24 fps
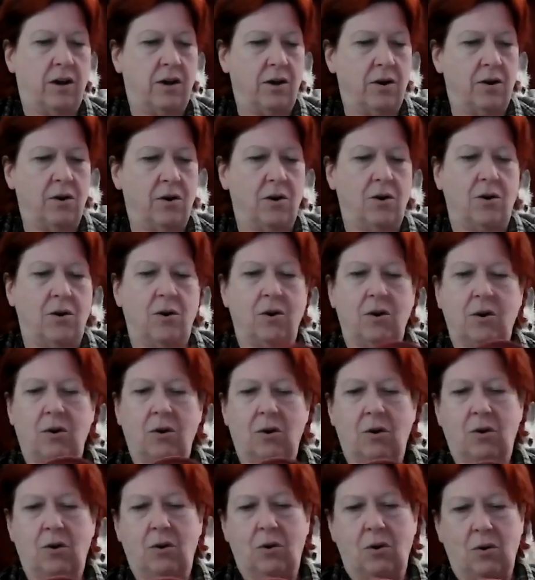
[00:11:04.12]

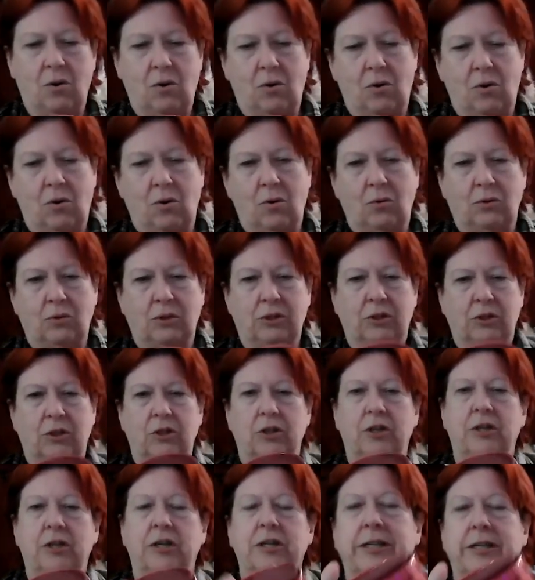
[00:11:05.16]
Oh,
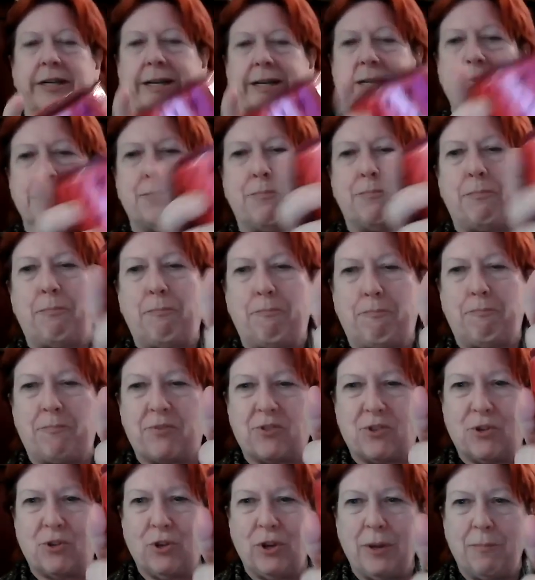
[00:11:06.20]
look, it's
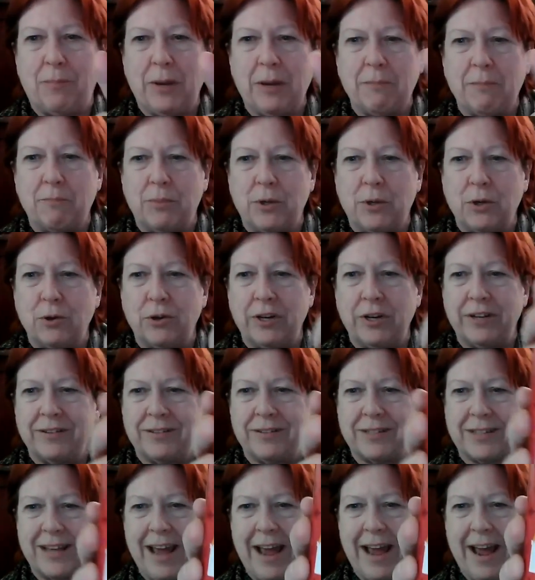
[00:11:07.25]
Sleeping
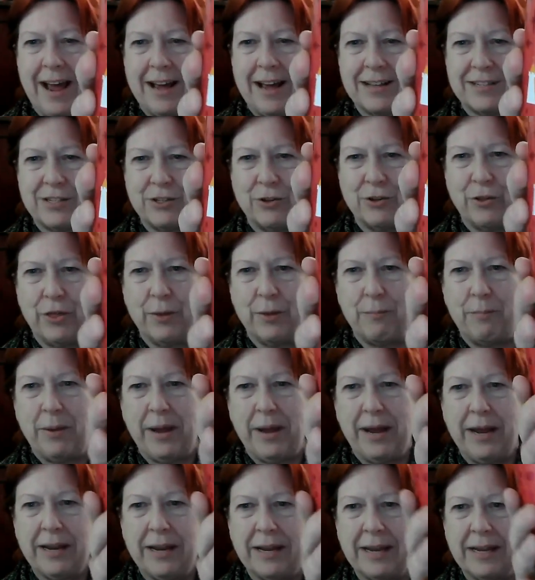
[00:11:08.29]
Beauty's castle, the
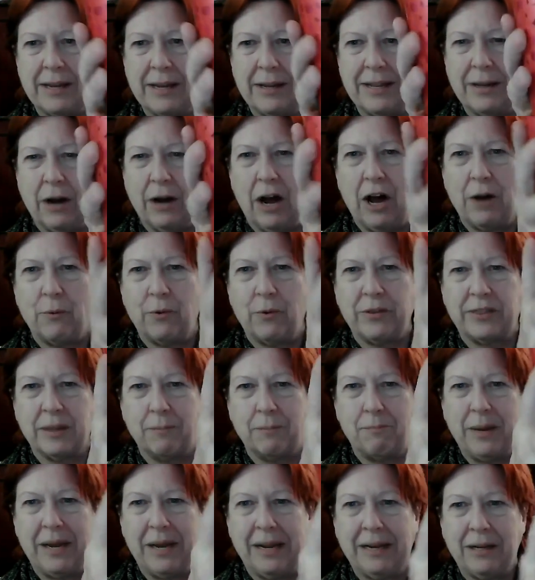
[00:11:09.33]
pink with the
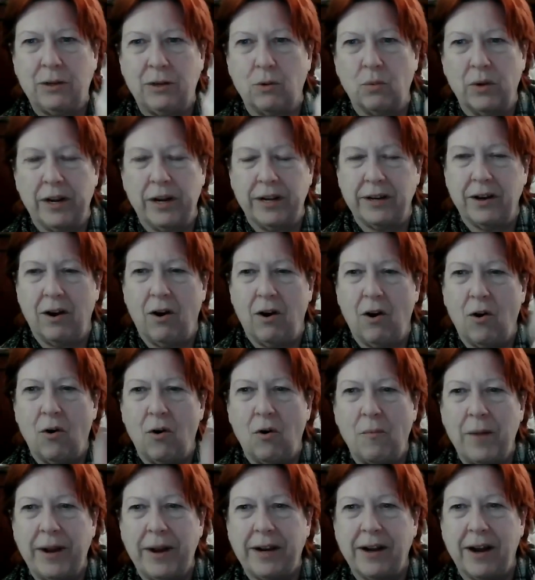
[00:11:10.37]
pink one.
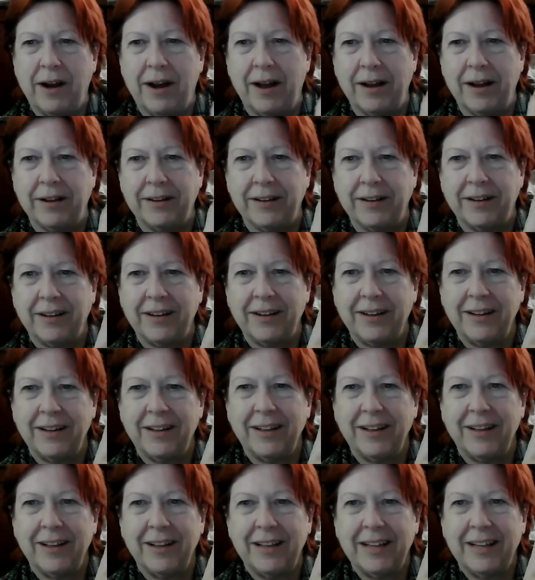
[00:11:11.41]
Oh my God.
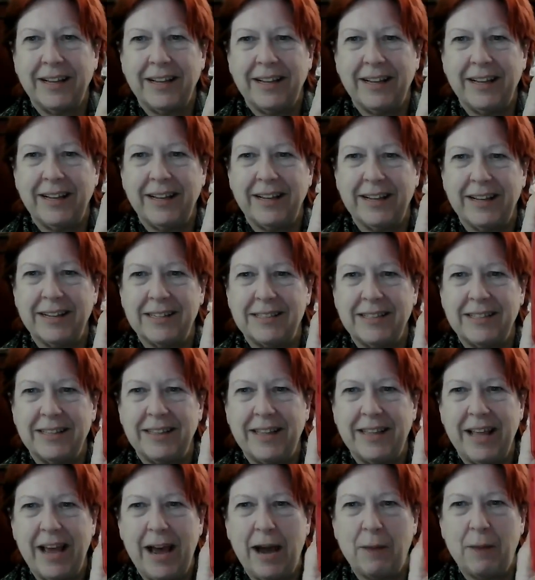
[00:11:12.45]

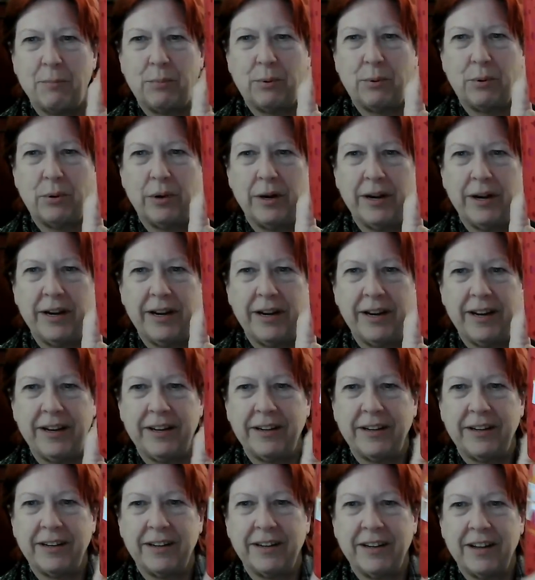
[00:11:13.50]
Isn't that
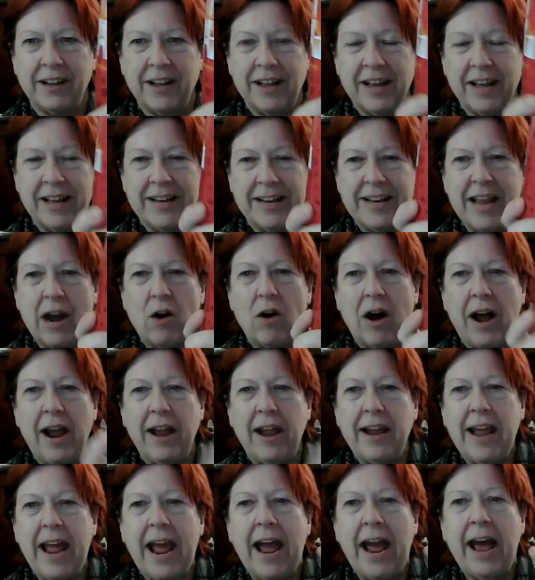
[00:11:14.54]
pretty? Now
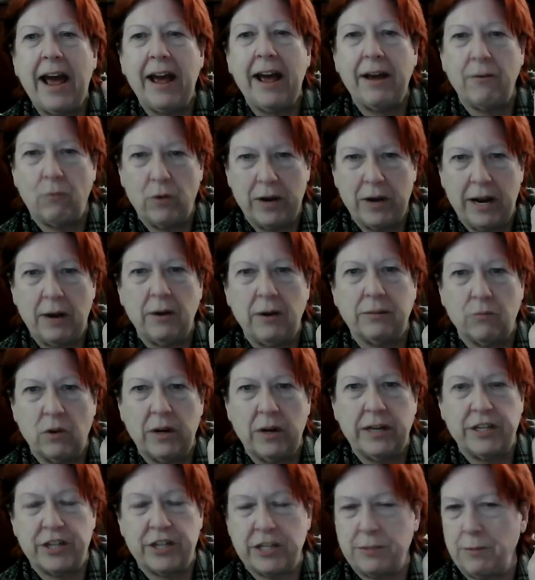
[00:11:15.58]
I have
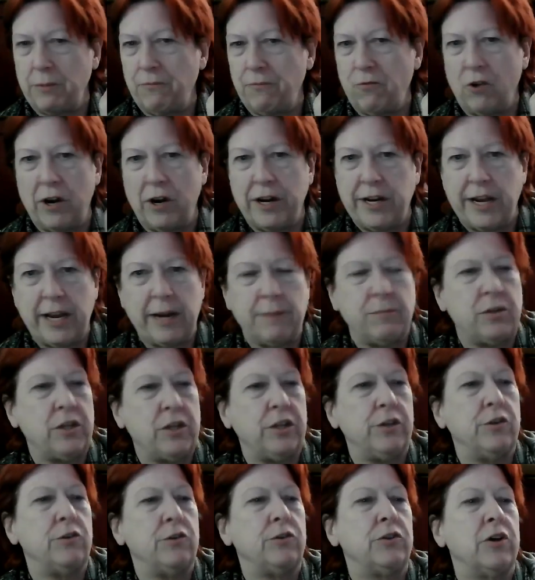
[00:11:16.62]
when just before I came
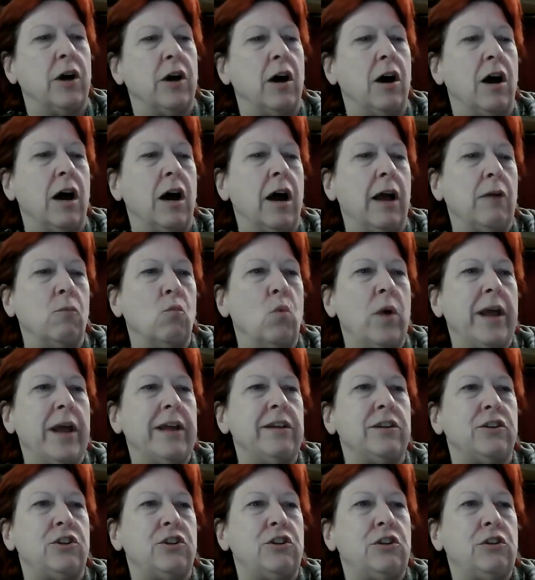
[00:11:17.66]
to Utah, I
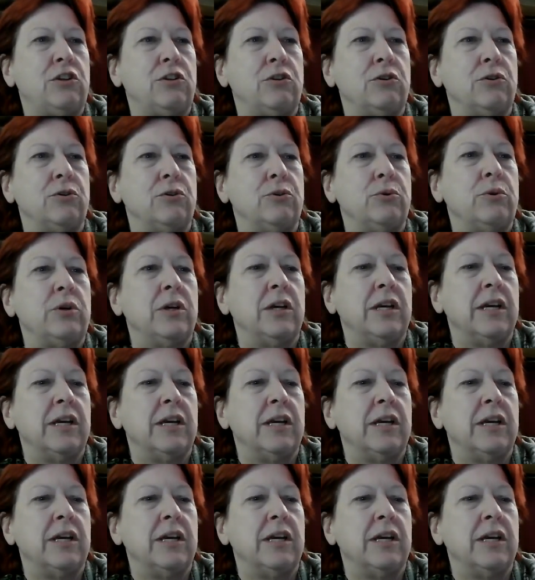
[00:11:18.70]
went to